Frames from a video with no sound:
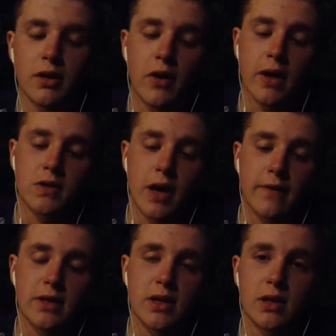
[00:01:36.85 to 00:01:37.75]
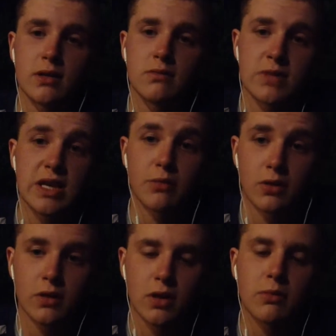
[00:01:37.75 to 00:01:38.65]
You actually have to get it
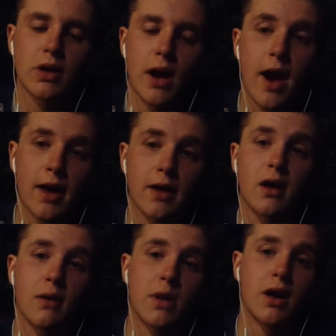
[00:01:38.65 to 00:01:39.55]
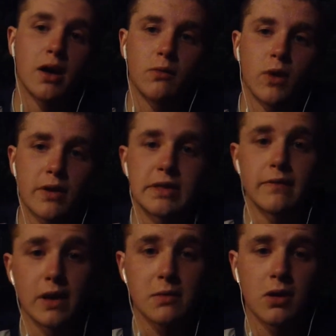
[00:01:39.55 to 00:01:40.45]
separately. But I got mine when I was at
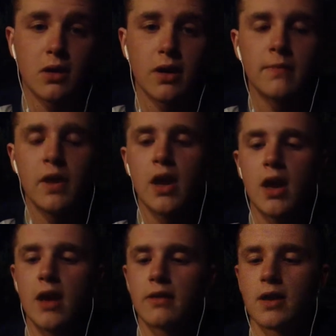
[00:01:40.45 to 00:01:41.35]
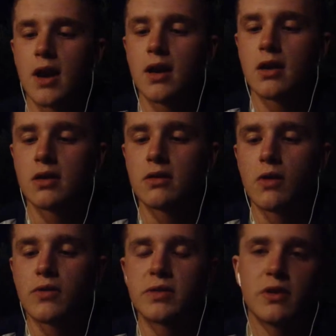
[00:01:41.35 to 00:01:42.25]
VapeCon. The guy I
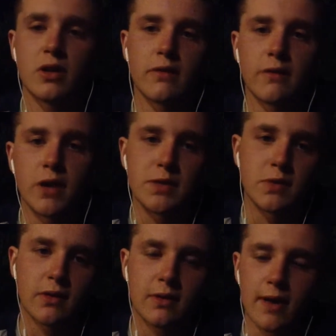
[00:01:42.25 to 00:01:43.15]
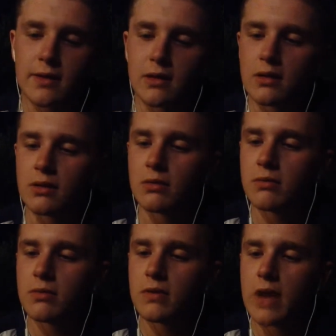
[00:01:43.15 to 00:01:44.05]
was pretty good friends with at
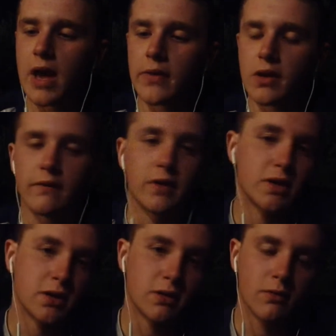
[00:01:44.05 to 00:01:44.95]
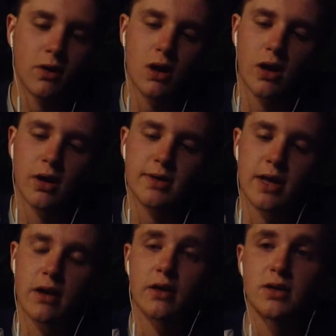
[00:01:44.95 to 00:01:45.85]
the convention
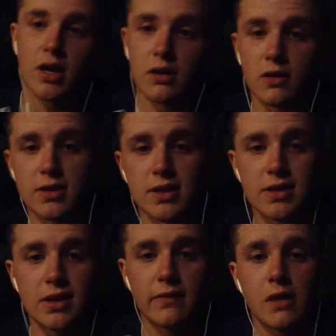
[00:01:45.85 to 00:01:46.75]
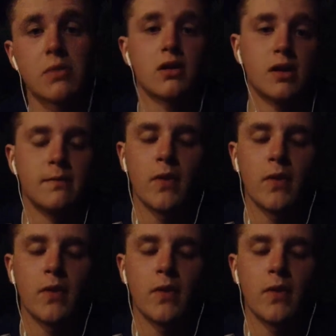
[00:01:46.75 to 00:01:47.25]
down in Chattanooga, Tennessee, VapeCon.